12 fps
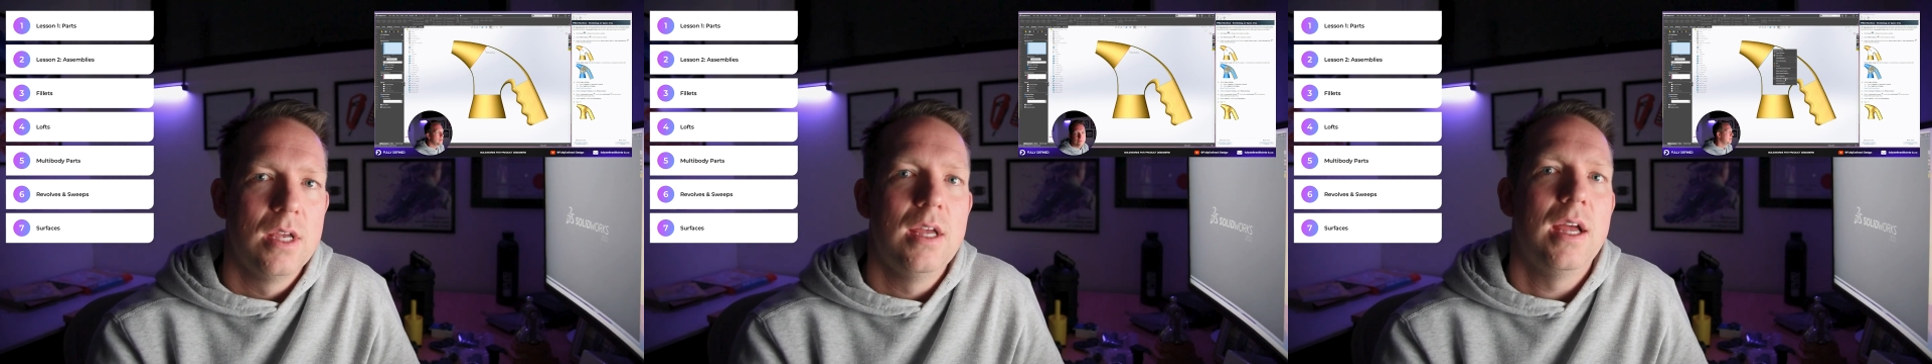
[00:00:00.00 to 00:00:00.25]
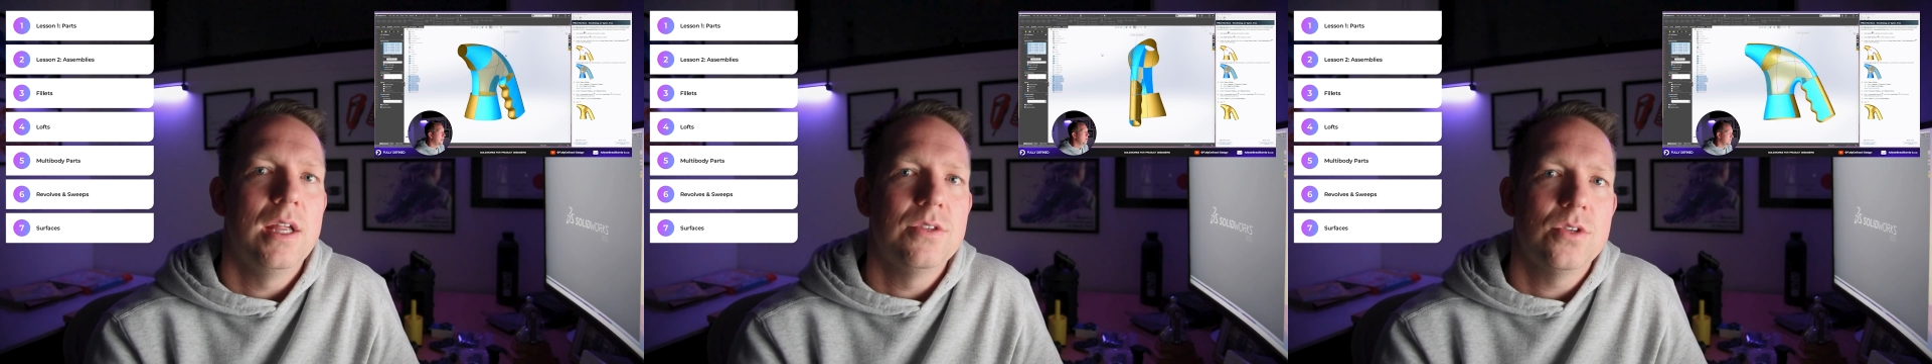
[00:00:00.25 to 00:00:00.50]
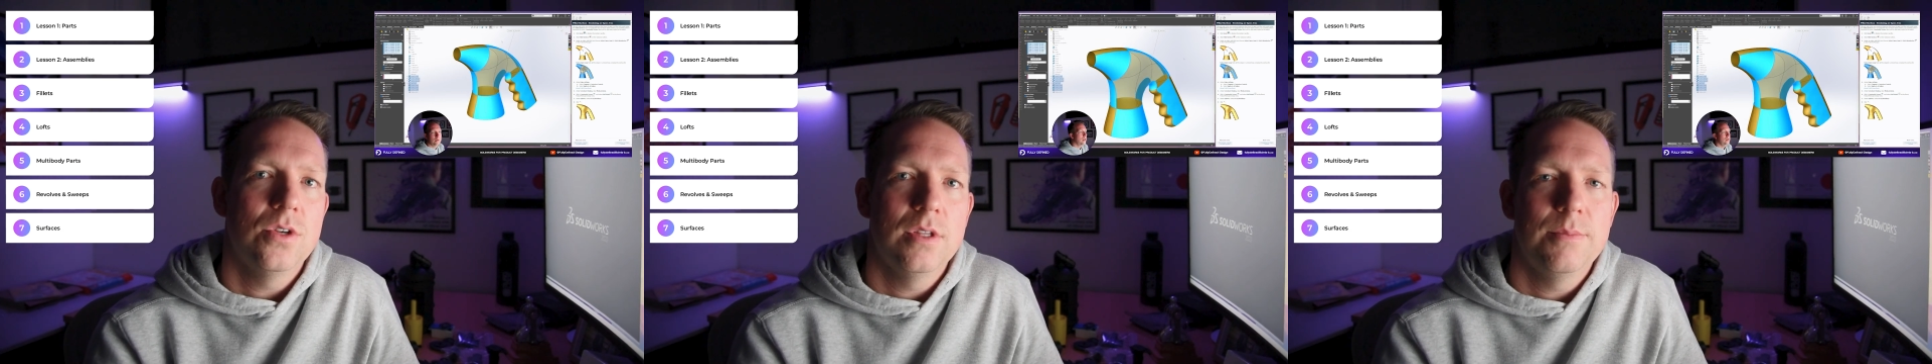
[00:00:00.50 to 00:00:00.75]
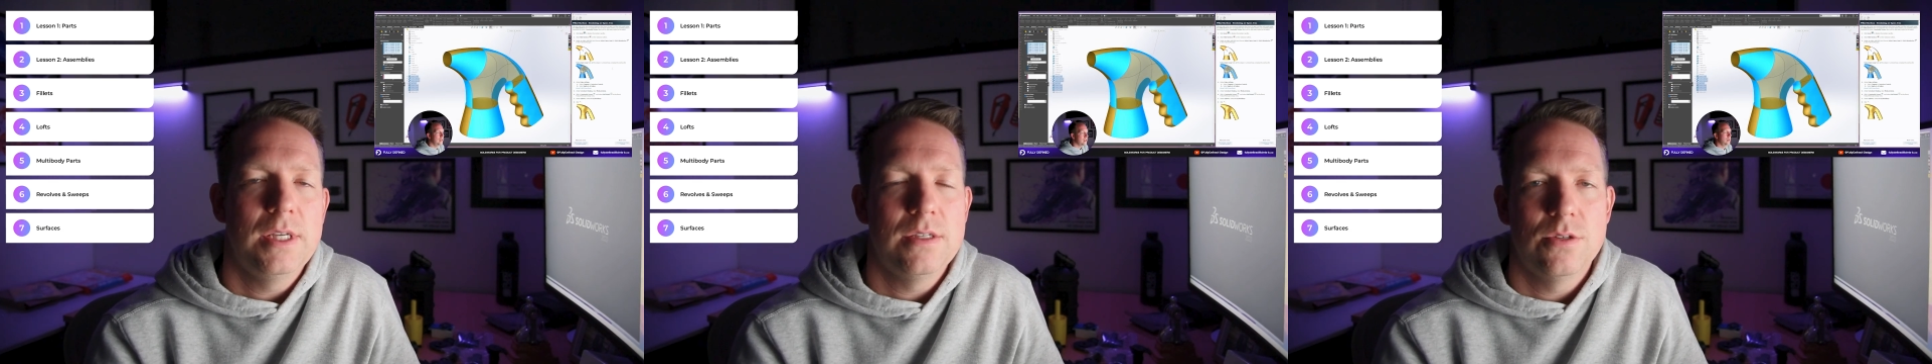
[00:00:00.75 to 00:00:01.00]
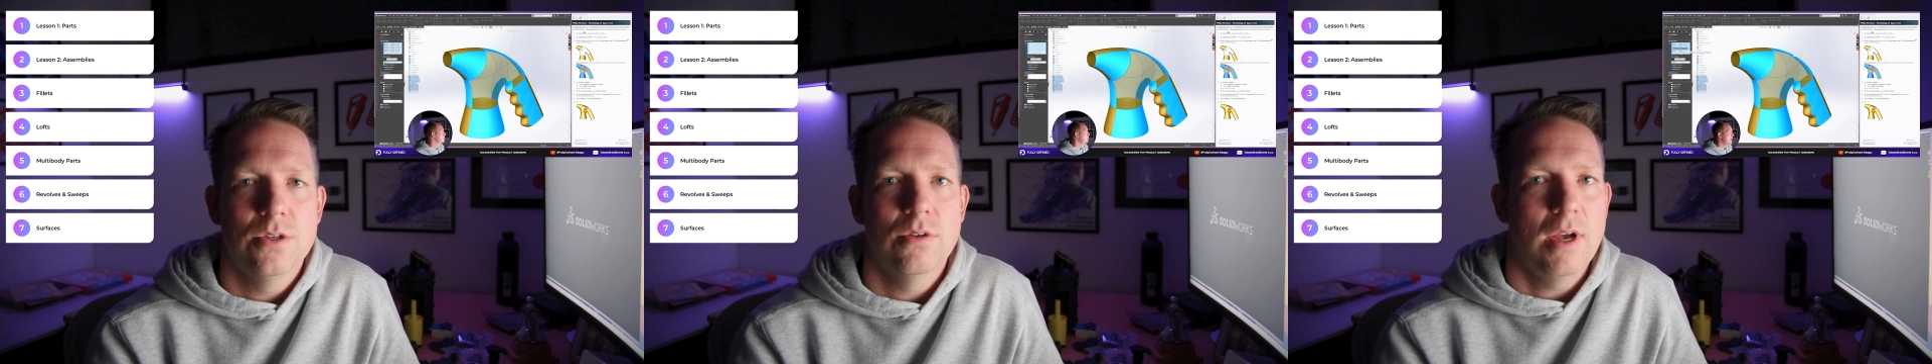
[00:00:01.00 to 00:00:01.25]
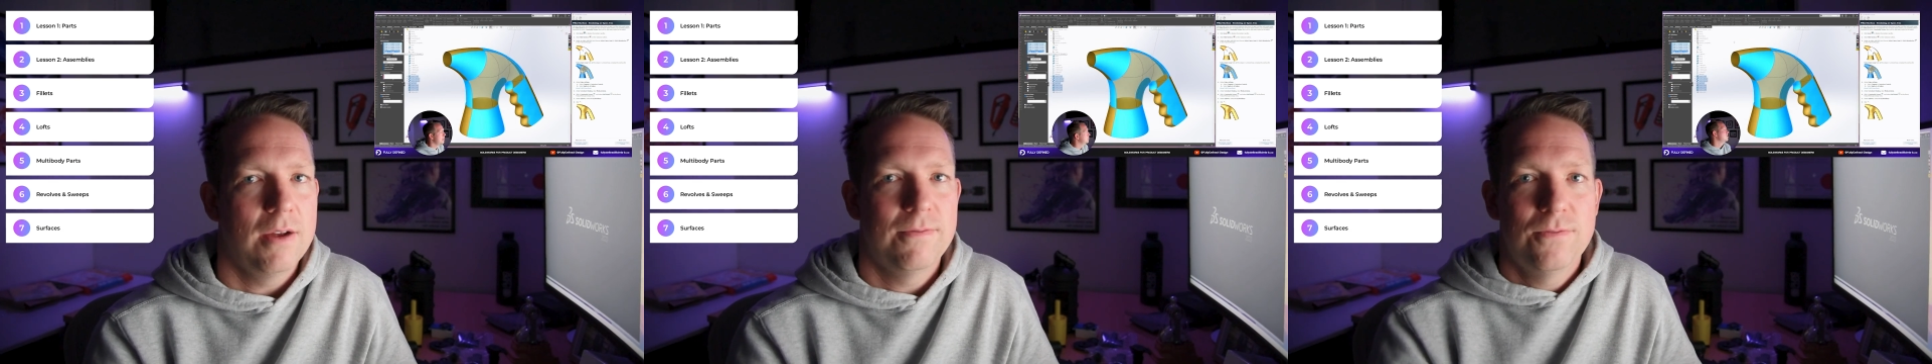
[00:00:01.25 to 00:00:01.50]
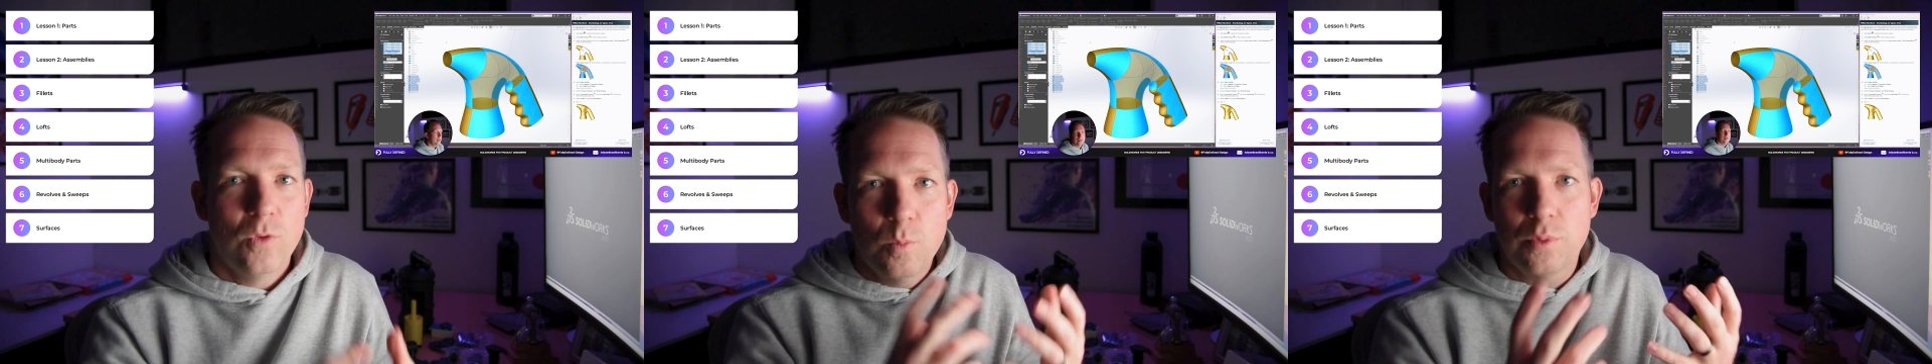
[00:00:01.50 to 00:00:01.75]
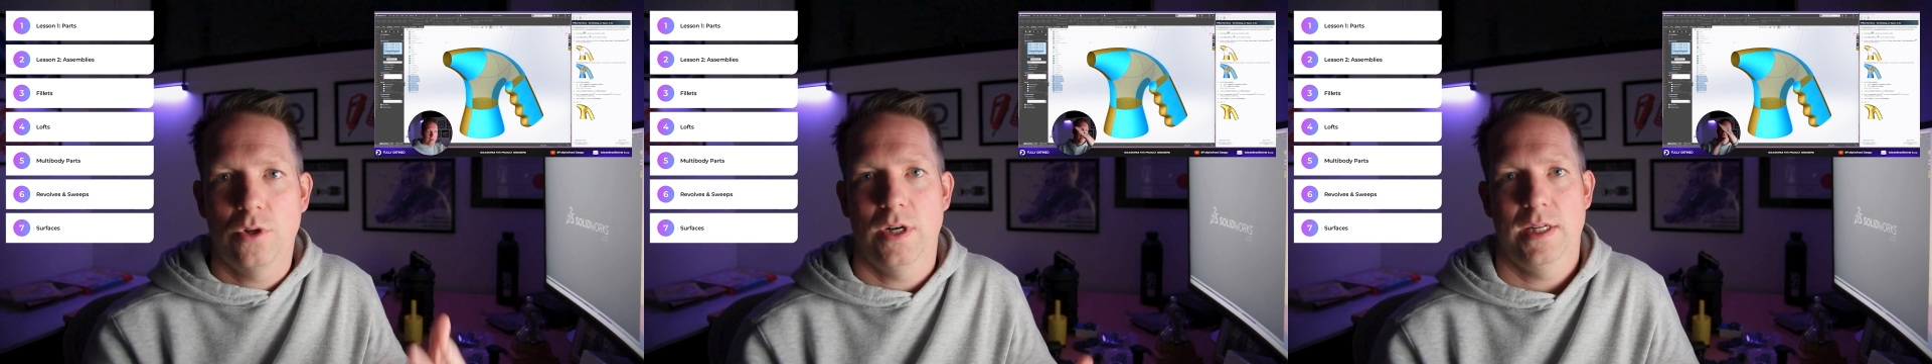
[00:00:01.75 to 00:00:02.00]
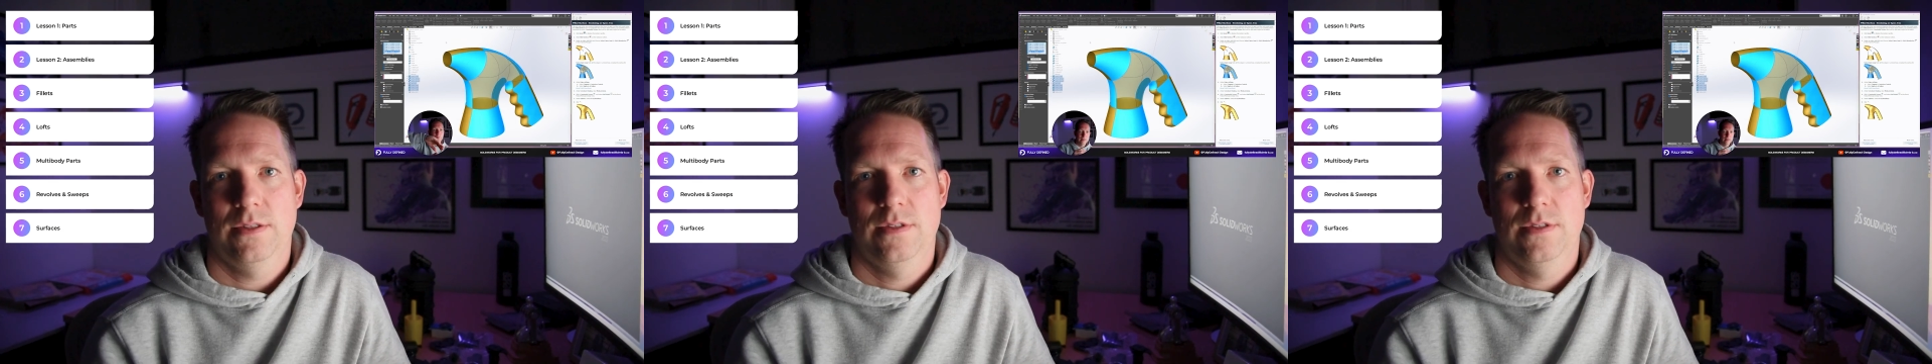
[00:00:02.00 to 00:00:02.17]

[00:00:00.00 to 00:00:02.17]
and turn them into a full product,